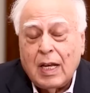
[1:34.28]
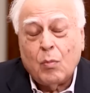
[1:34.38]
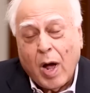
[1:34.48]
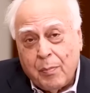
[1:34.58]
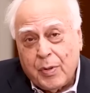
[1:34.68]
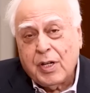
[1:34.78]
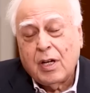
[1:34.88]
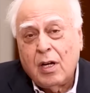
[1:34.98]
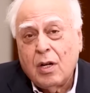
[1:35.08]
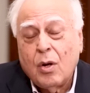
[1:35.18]
In one
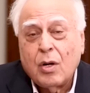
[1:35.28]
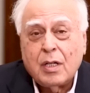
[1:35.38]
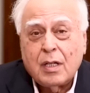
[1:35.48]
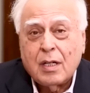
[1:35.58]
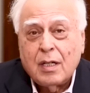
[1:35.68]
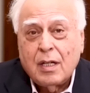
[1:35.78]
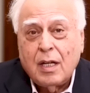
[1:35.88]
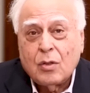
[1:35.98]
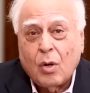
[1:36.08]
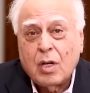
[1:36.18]
particular order,
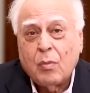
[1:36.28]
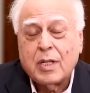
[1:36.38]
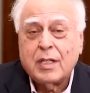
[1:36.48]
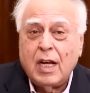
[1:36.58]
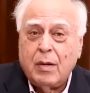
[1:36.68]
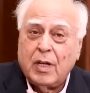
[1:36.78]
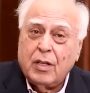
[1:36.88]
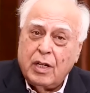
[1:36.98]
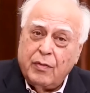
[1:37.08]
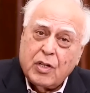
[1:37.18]
his order was stayed
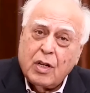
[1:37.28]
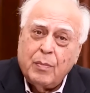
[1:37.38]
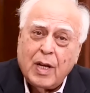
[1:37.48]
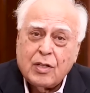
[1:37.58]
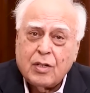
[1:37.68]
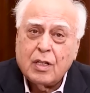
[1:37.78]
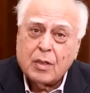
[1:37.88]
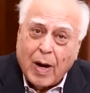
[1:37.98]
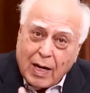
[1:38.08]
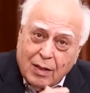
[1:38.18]
by the division bench.
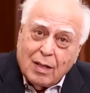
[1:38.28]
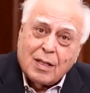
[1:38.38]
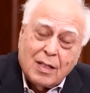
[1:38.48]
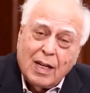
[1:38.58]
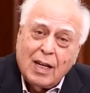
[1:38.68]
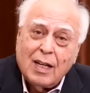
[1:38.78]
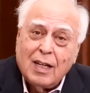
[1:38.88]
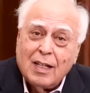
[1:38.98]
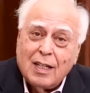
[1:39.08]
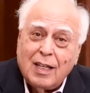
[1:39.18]
Despite the
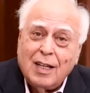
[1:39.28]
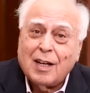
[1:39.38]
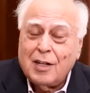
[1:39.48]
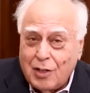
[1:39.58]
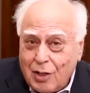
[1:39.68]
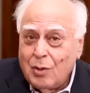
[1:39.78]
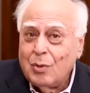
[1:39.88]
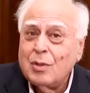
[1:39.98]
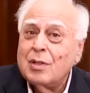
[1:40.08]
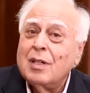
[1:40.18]
stay, he
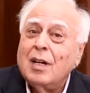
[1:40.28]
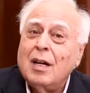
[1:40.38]
continued